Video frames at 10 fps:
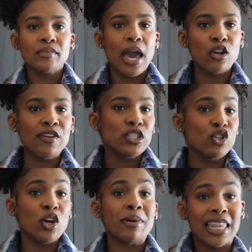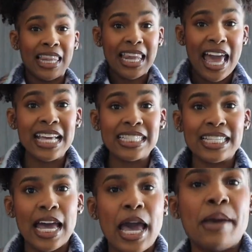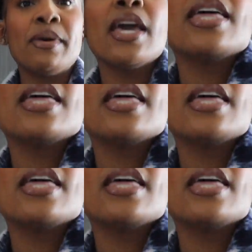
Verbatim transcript: I don't know if I told y'all, but the last time